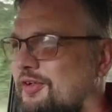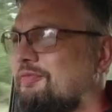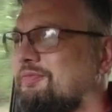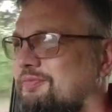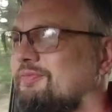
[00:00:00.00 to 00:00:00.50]

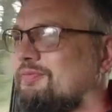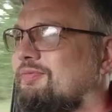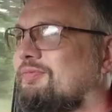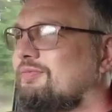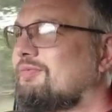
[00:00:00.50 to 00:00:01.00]

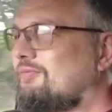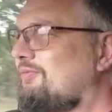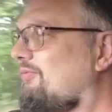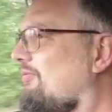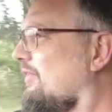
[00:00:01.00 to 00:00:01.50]

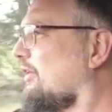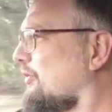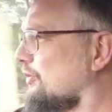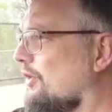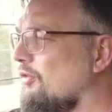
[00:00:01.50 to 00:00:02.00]
And
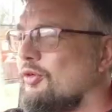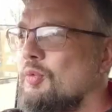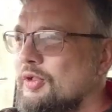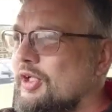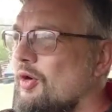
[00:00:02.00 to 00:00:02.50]
of course, Honda
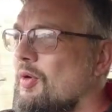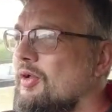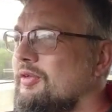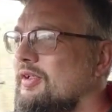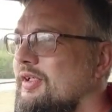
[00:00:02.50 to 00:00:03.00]
would go
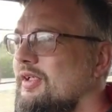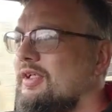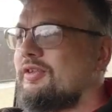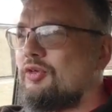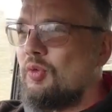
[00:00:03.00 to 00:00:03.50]

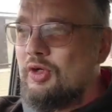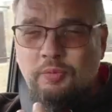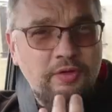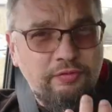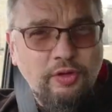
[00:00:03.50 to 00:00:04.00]
on to
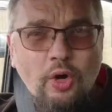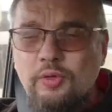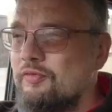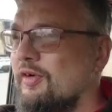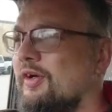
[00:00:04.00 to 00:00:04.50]
work with
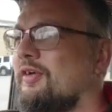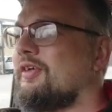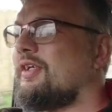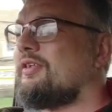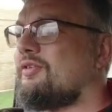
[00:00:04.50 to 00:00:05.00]
Rover
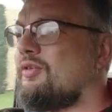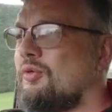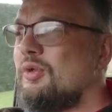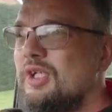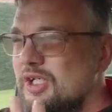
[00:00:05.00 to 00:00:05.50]

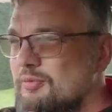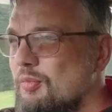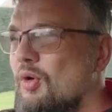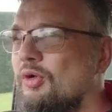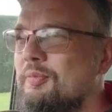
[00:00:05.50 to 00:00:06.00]
to
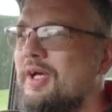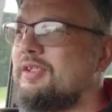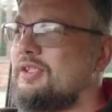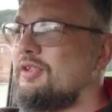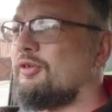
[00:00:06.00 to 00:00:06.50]
learn more
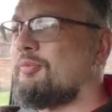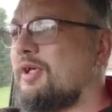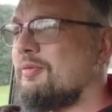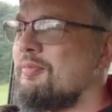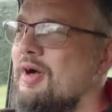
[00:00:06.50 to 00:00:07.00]
about the
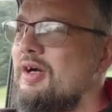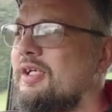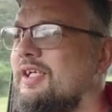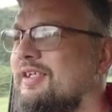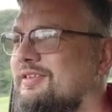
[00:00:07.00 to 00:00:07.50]
European
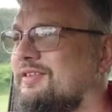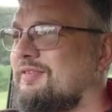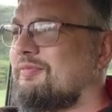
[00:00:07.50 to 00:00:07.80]
market.